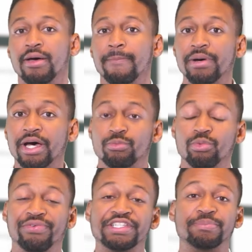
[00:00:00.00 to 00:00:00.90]
But
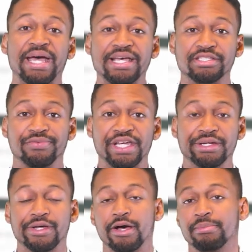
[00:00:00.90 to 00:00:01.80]
with his passive
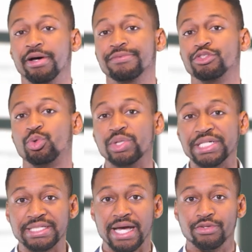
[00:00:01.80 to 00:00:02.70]
income of
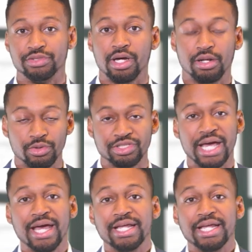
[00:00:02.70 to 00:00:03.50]
$20,000,